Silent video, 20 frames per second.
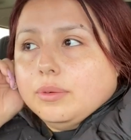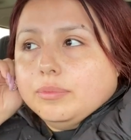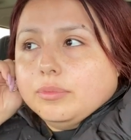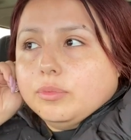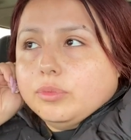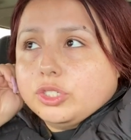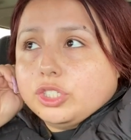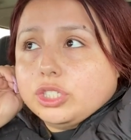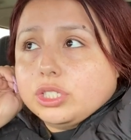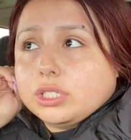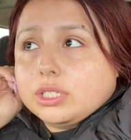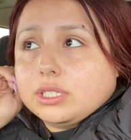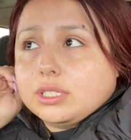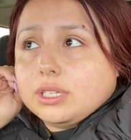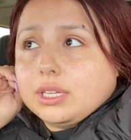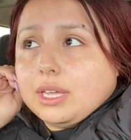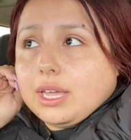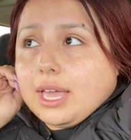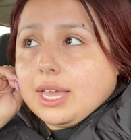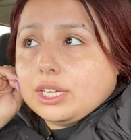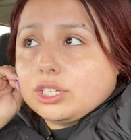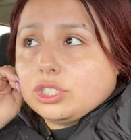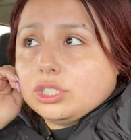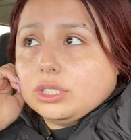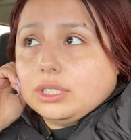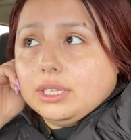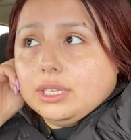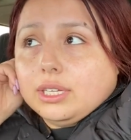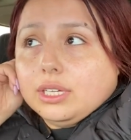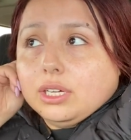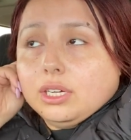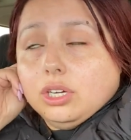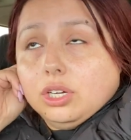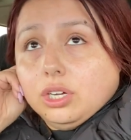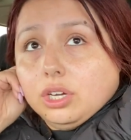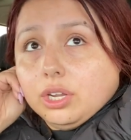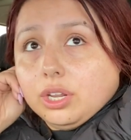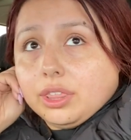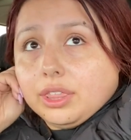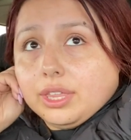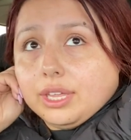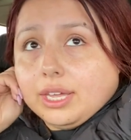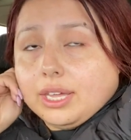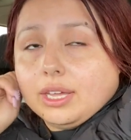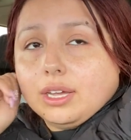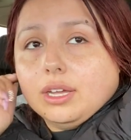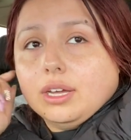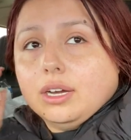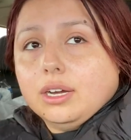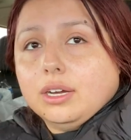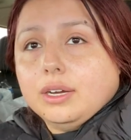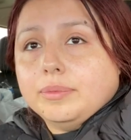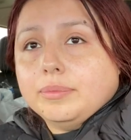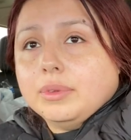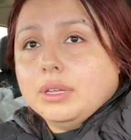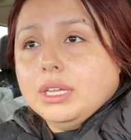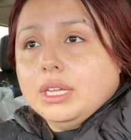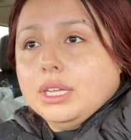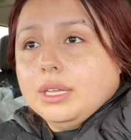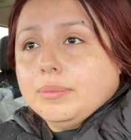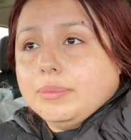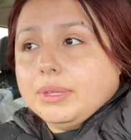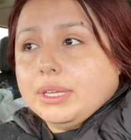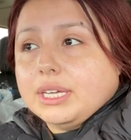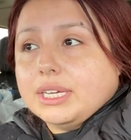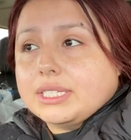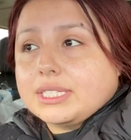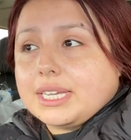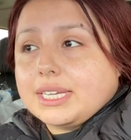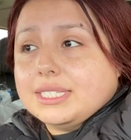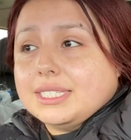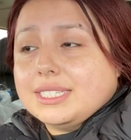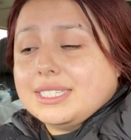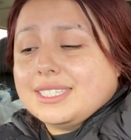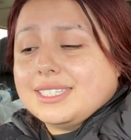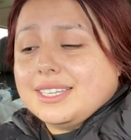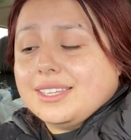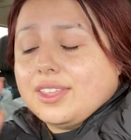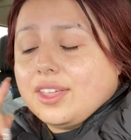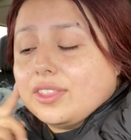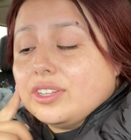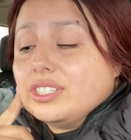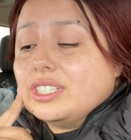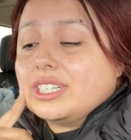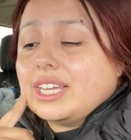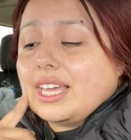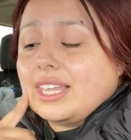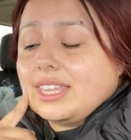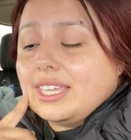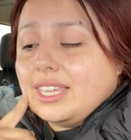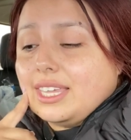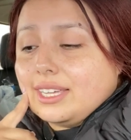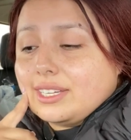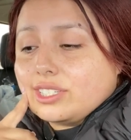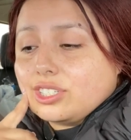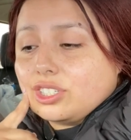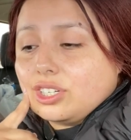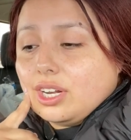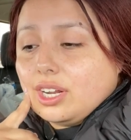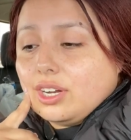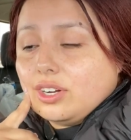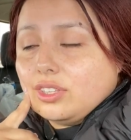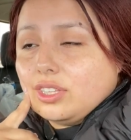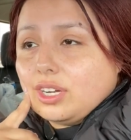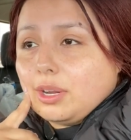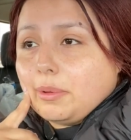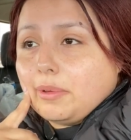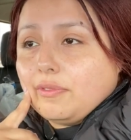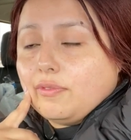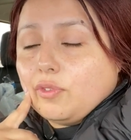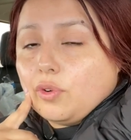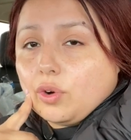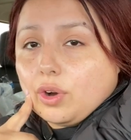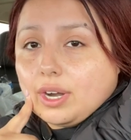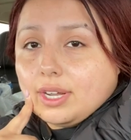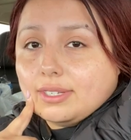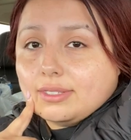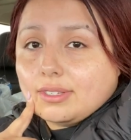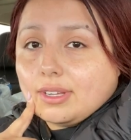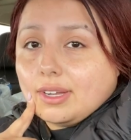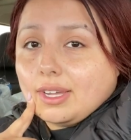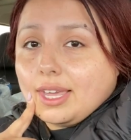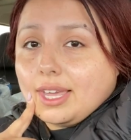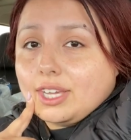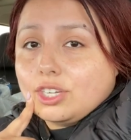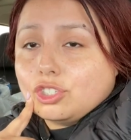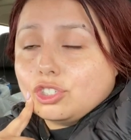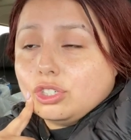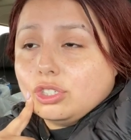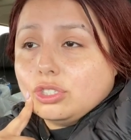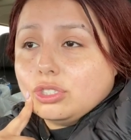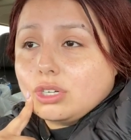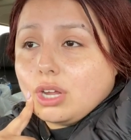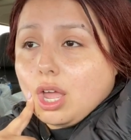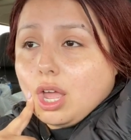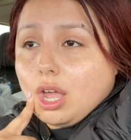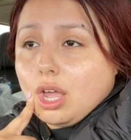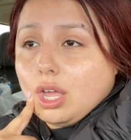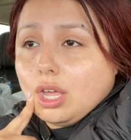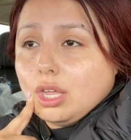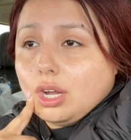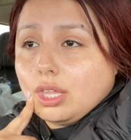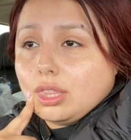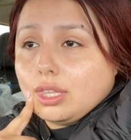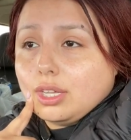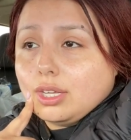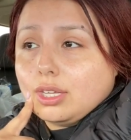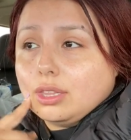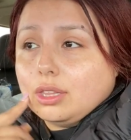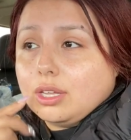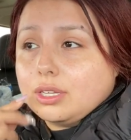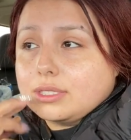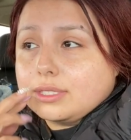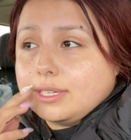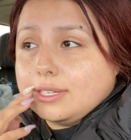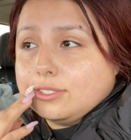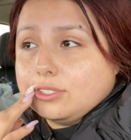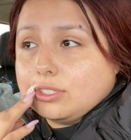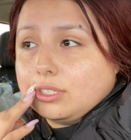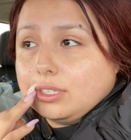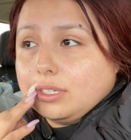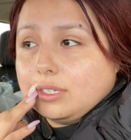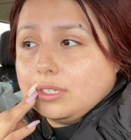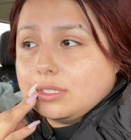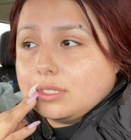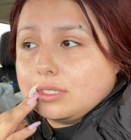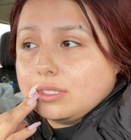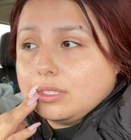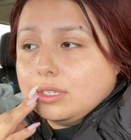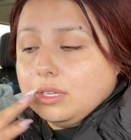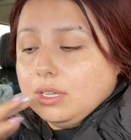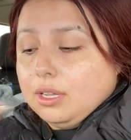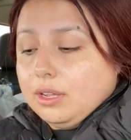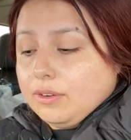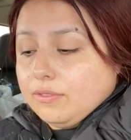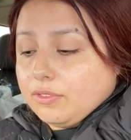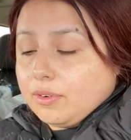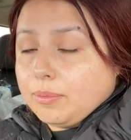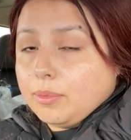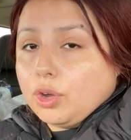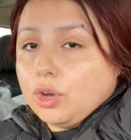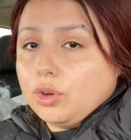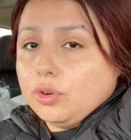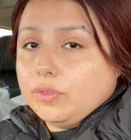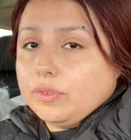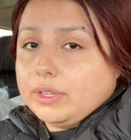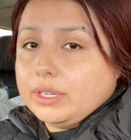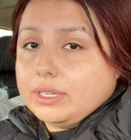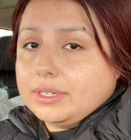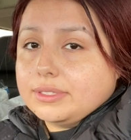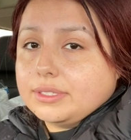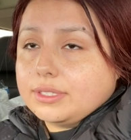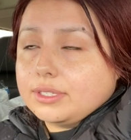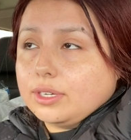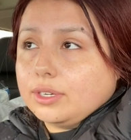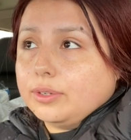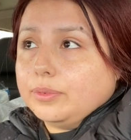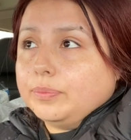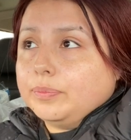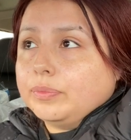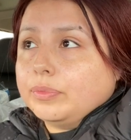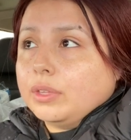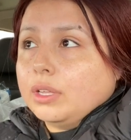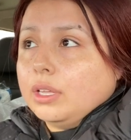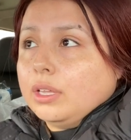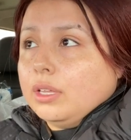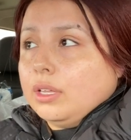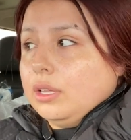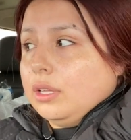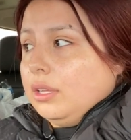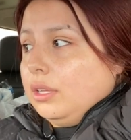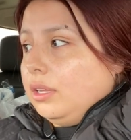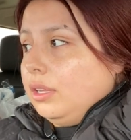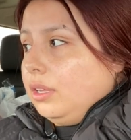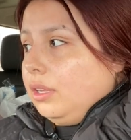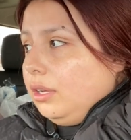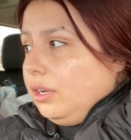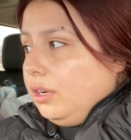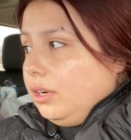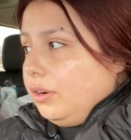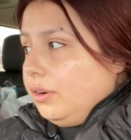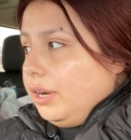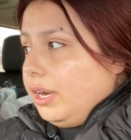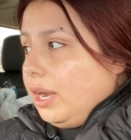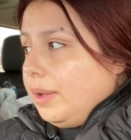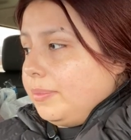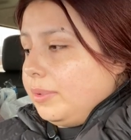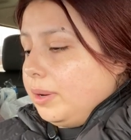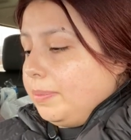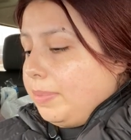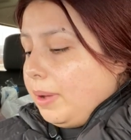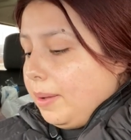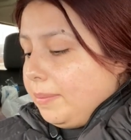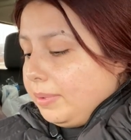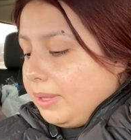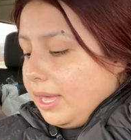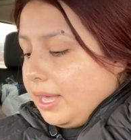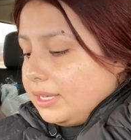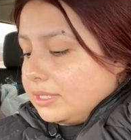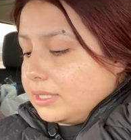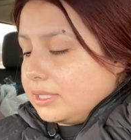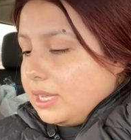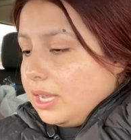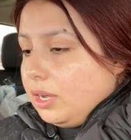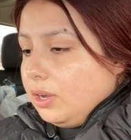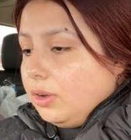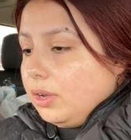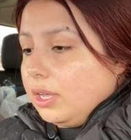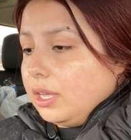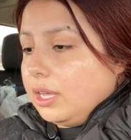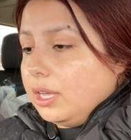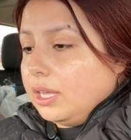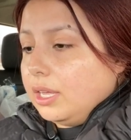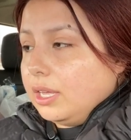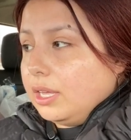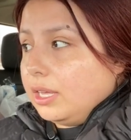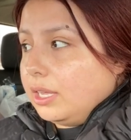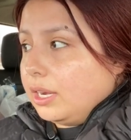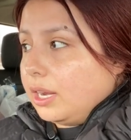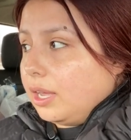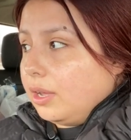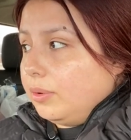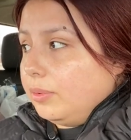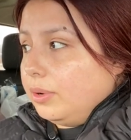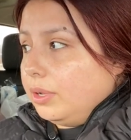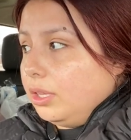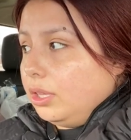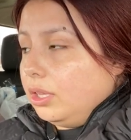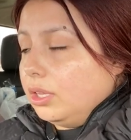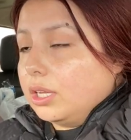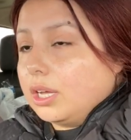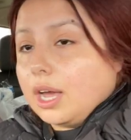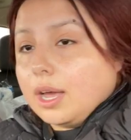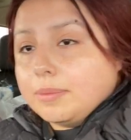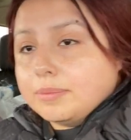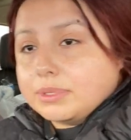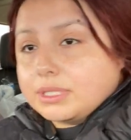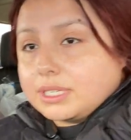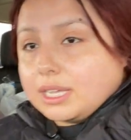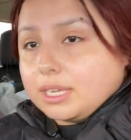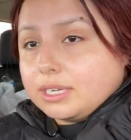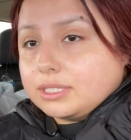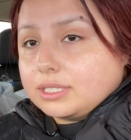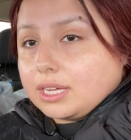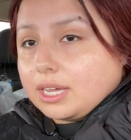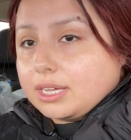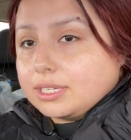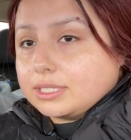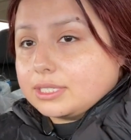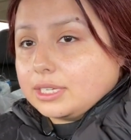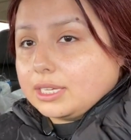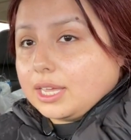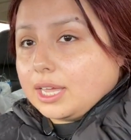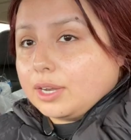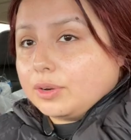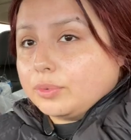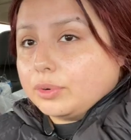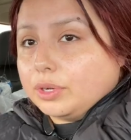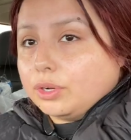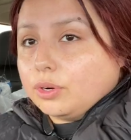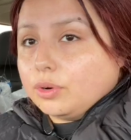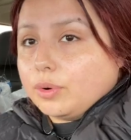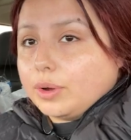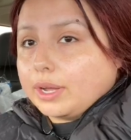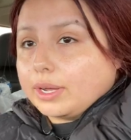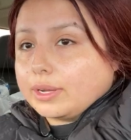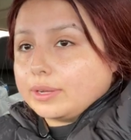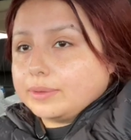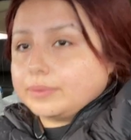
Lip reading: Which is actually a good thing, because I did see the other day, I think yesterday or the day before, I saw a cashier died, I think in Los Angeles, from COVID. So, all right, I'm gonna pump gas now, and I will come sanitize again real quick.